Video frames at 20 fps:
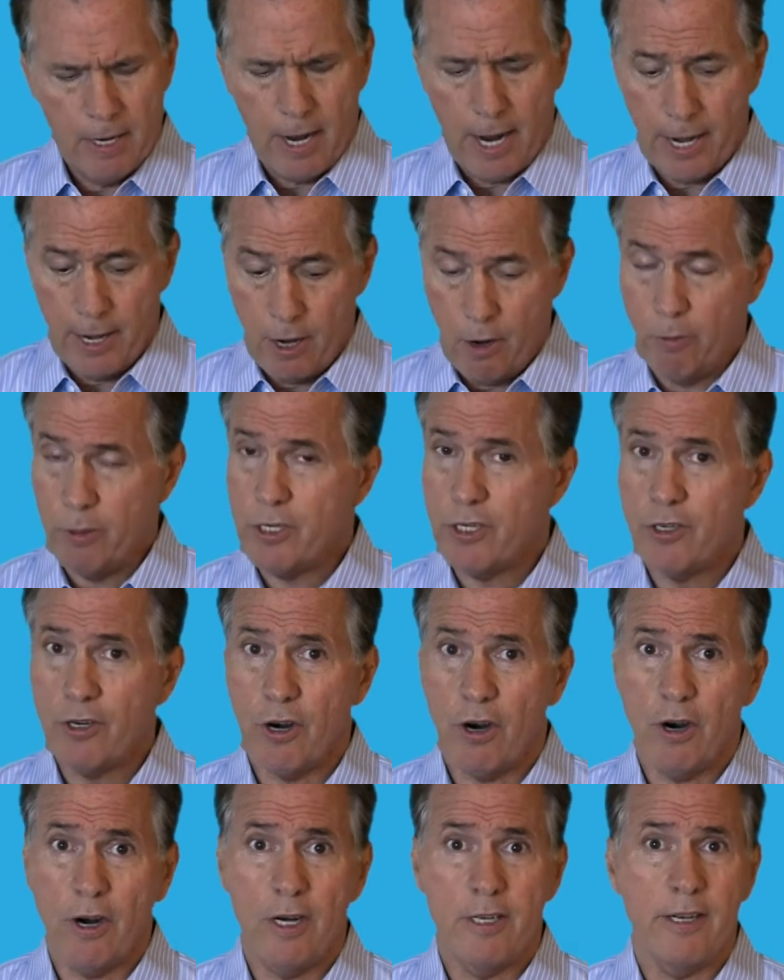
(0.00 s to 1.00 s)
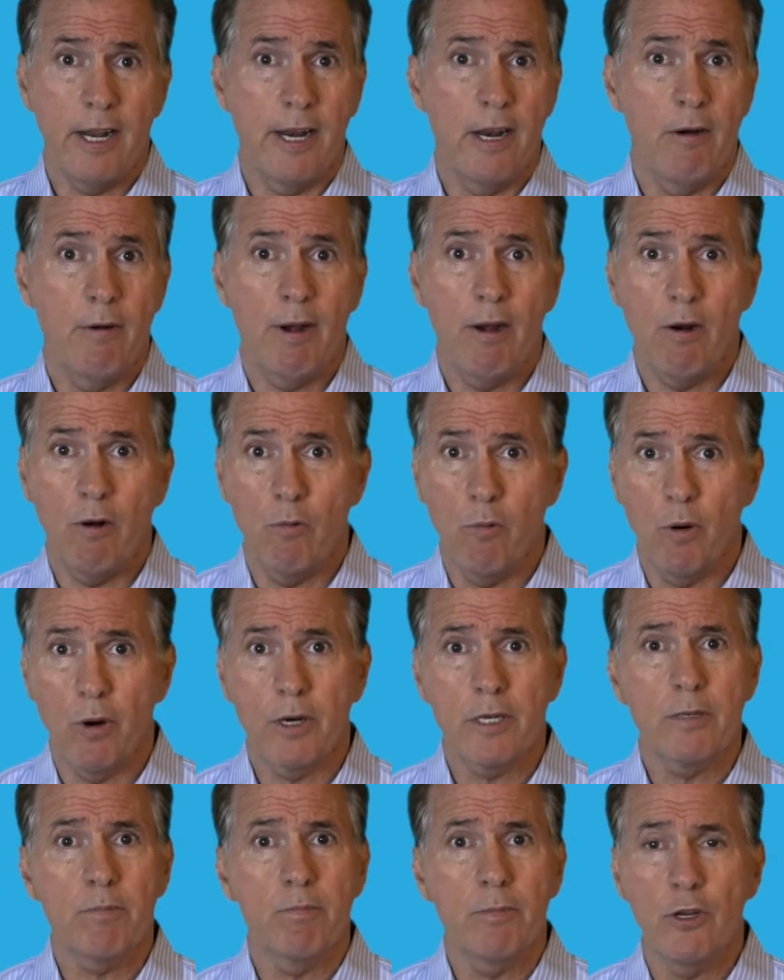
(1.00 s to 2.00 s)
I know it's charged, I know how it
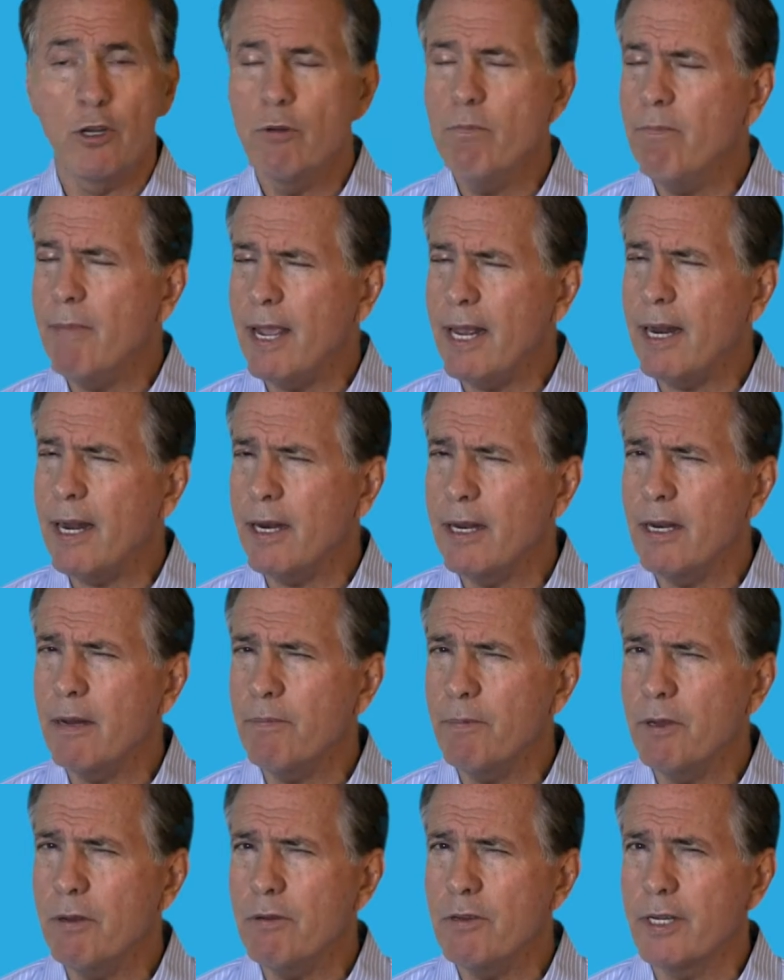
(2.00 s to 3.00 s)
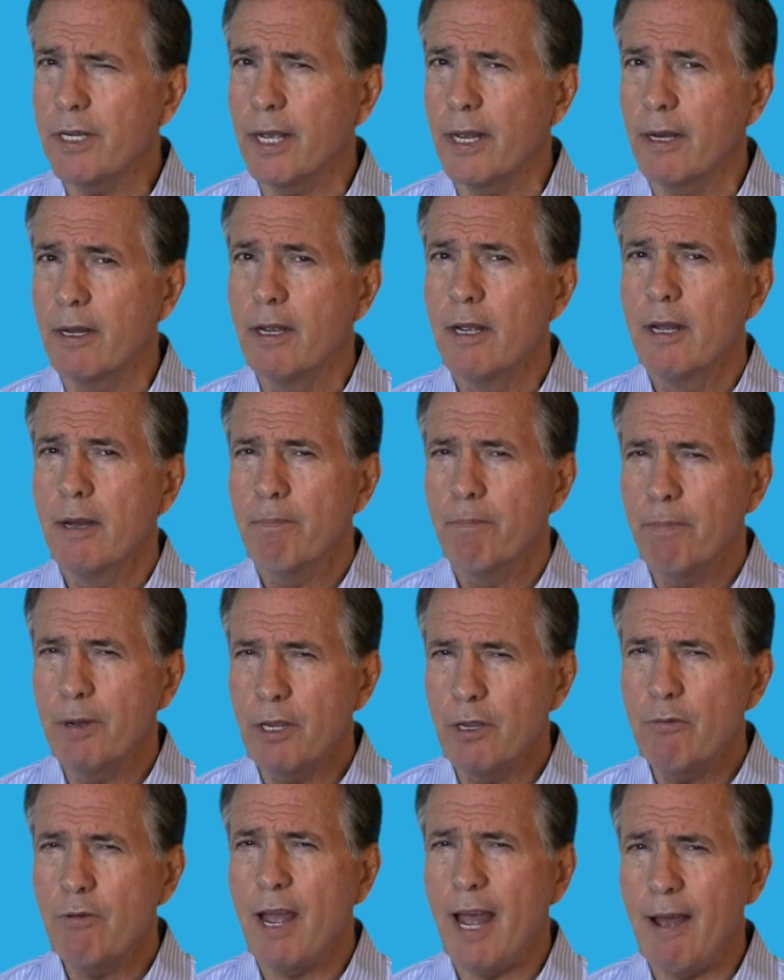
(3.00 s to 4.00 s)
works. You may not end up using it, but
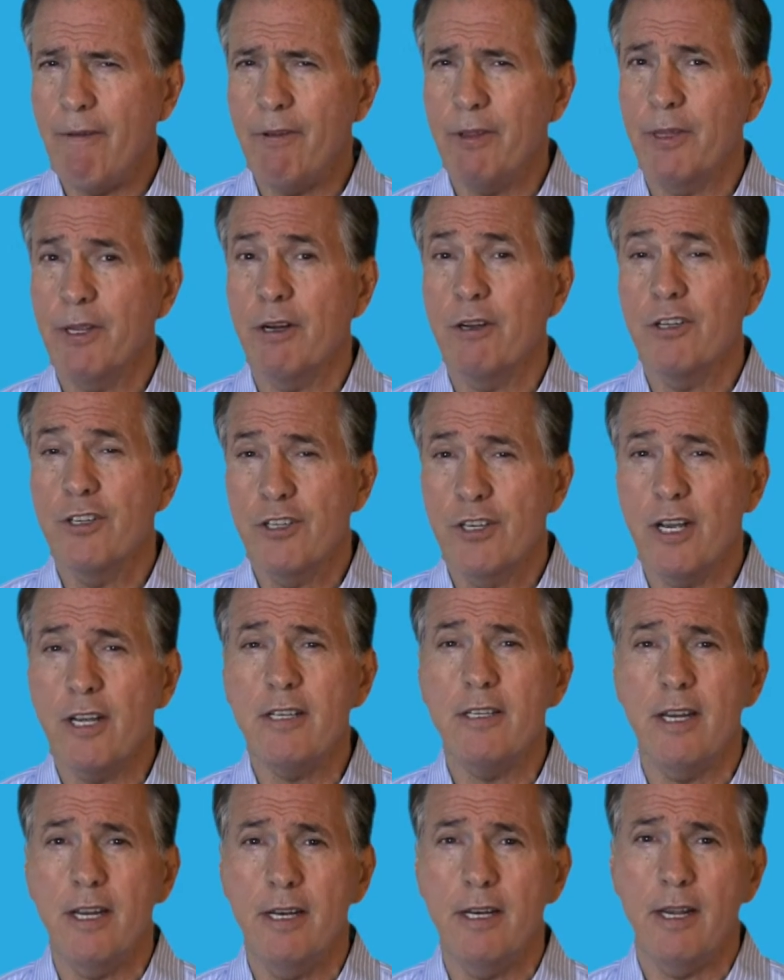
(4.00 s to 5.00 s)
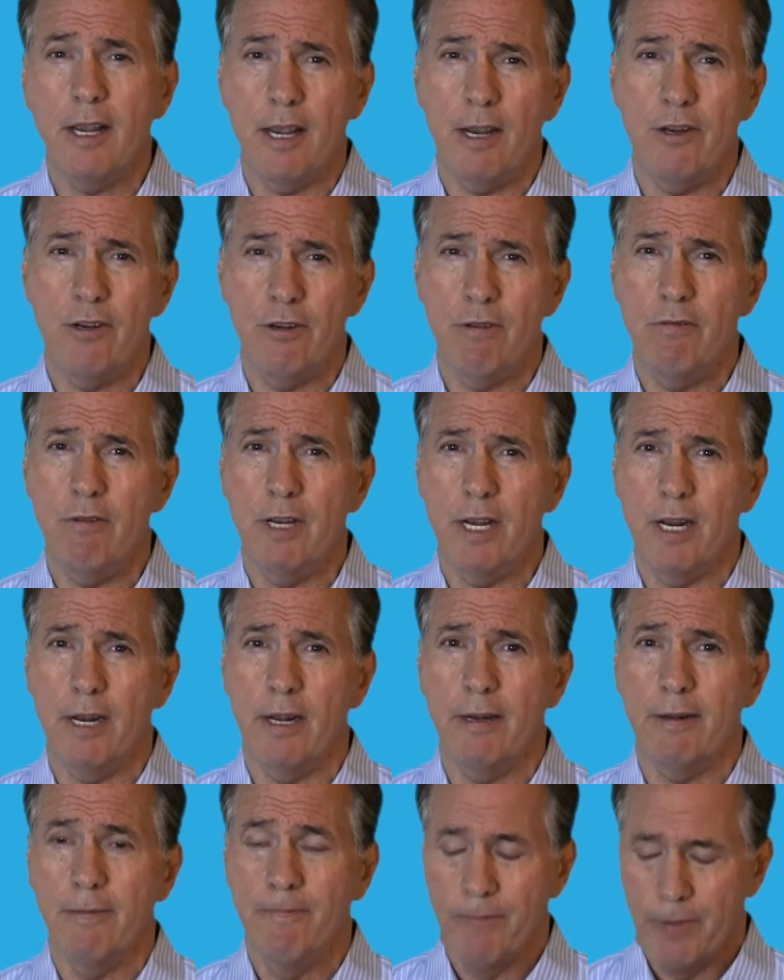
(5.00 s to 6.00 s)
you have it there just in case you need it.